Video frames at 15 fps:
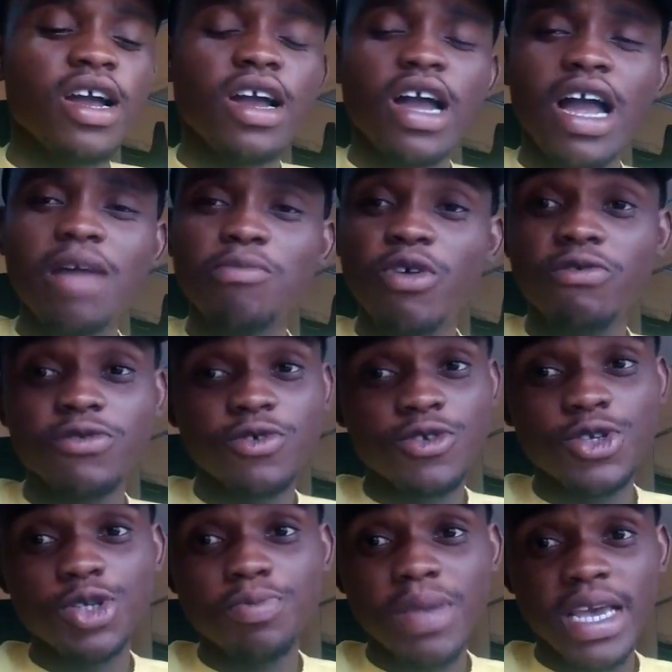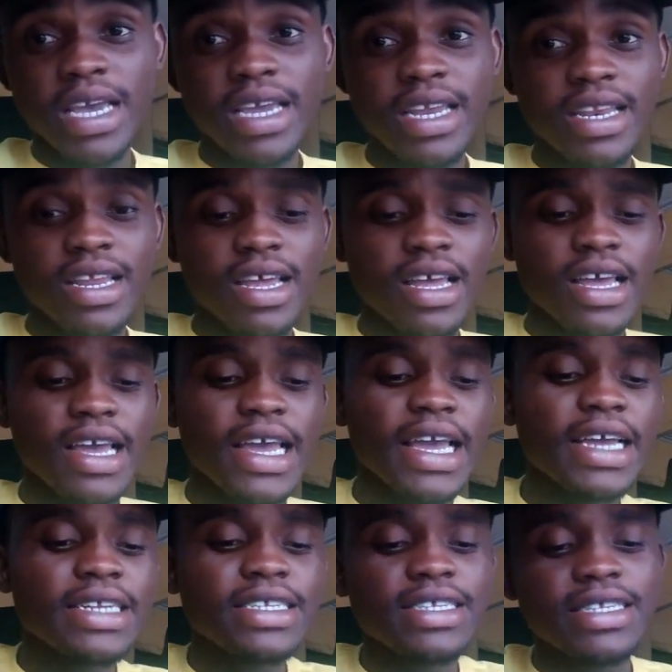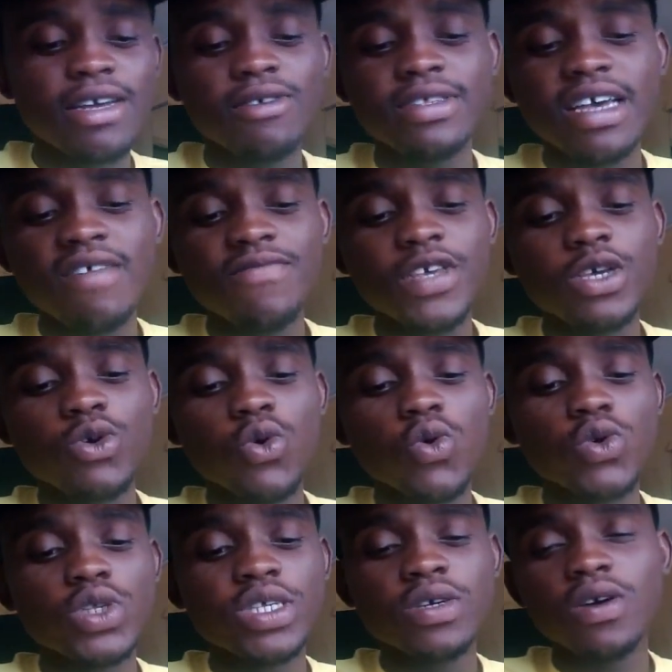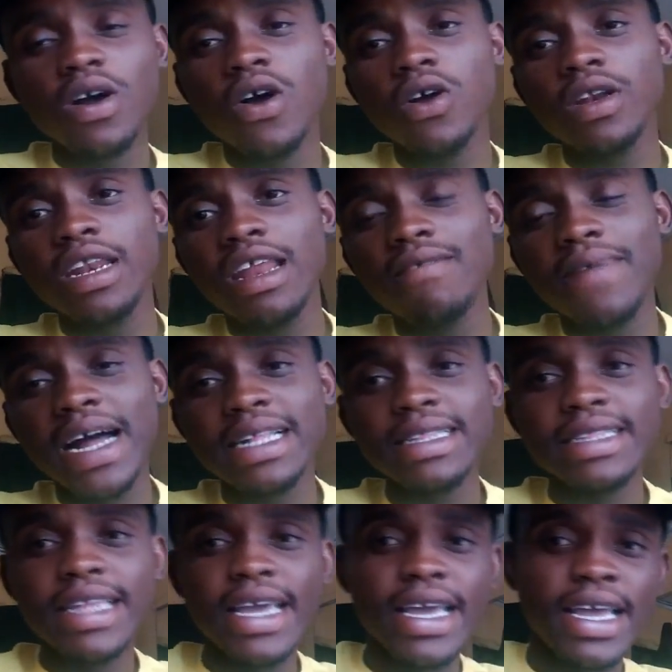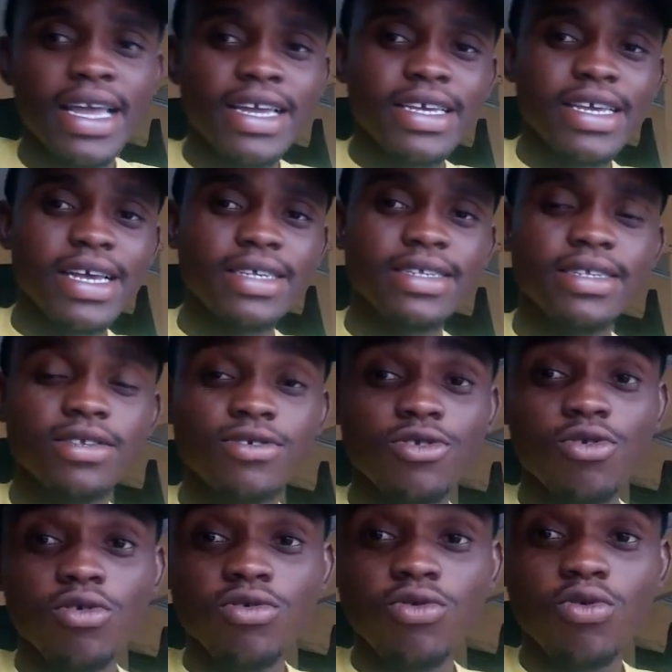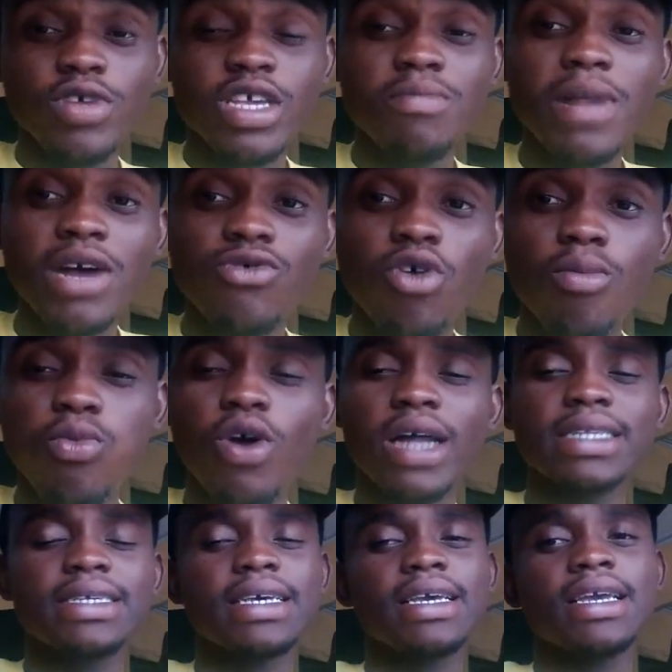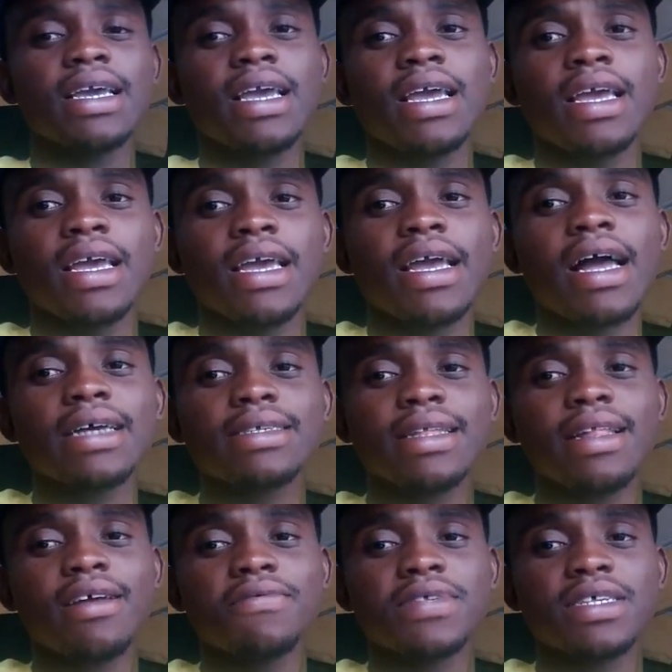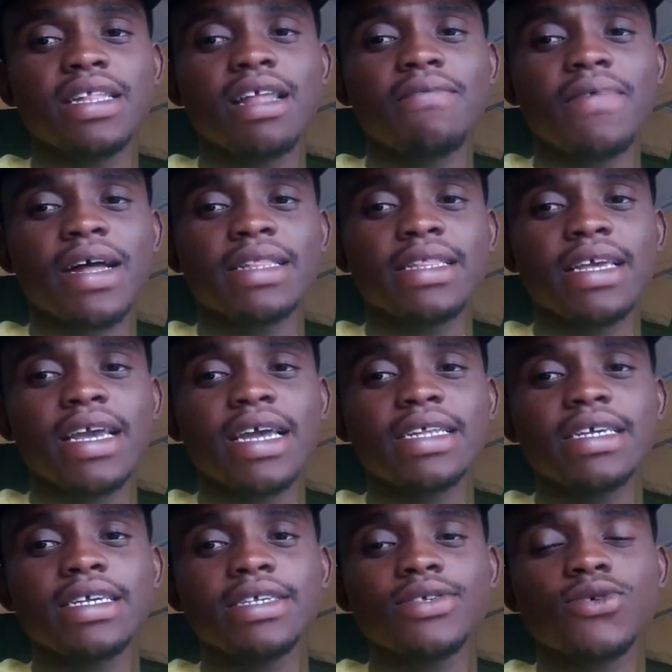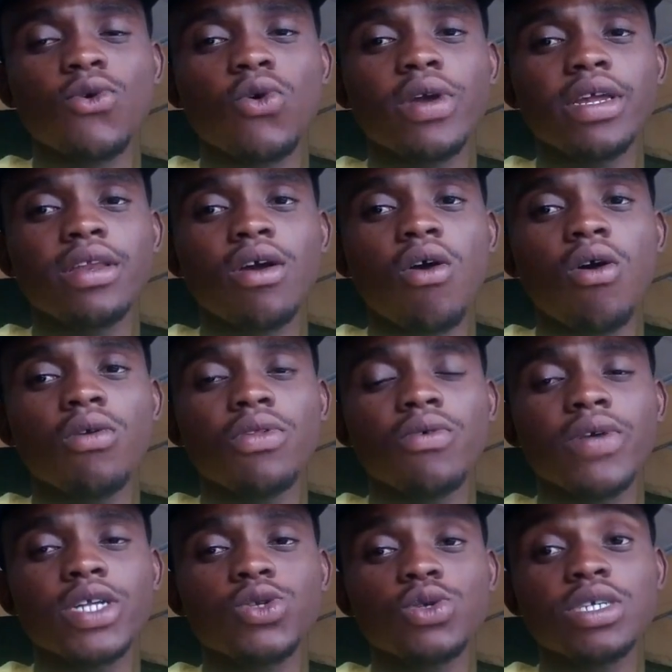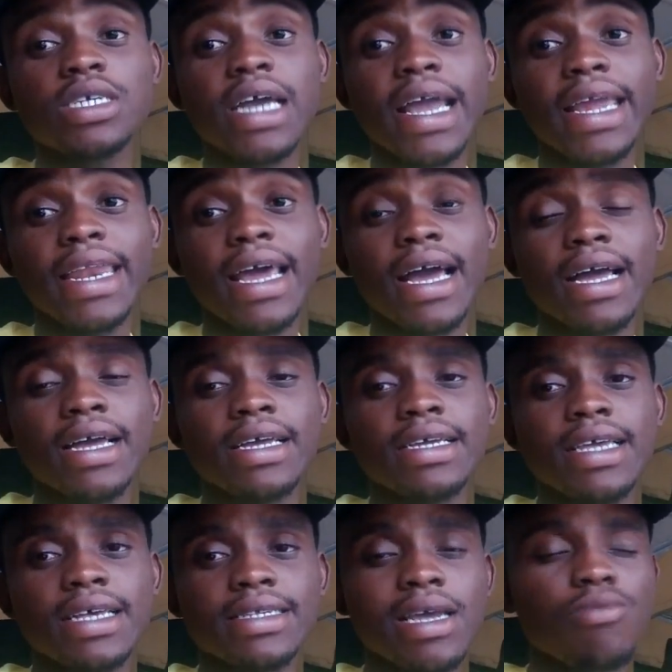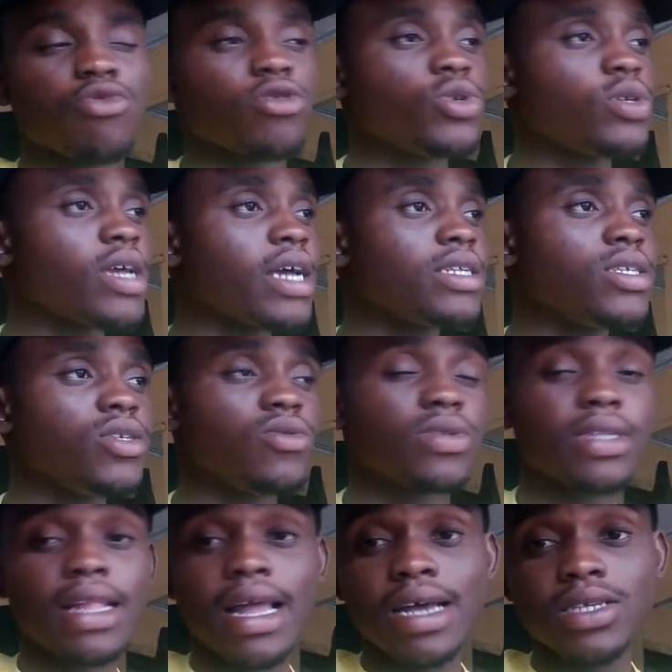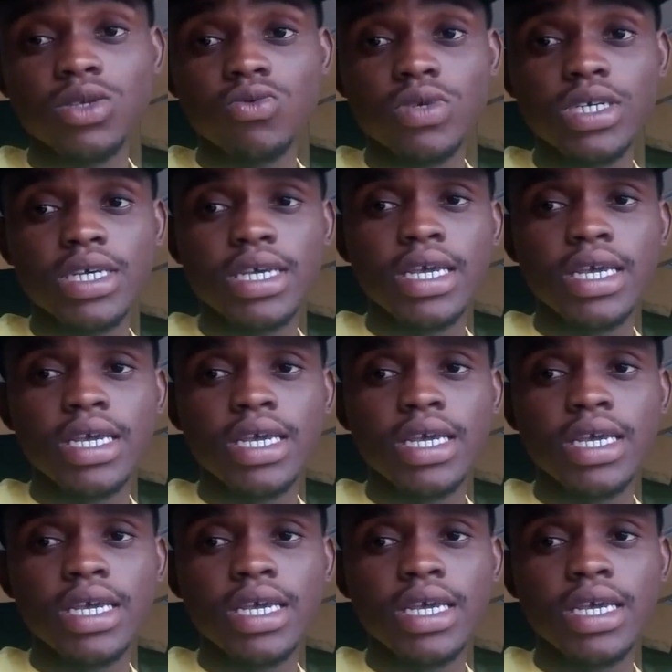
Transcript: I move to Spain, and Celta Vigo take on Levante. Yes, you know, no, Emmanuel Boateng has left Levante, and he's going all the way to China. Yes, I brought you that news last week,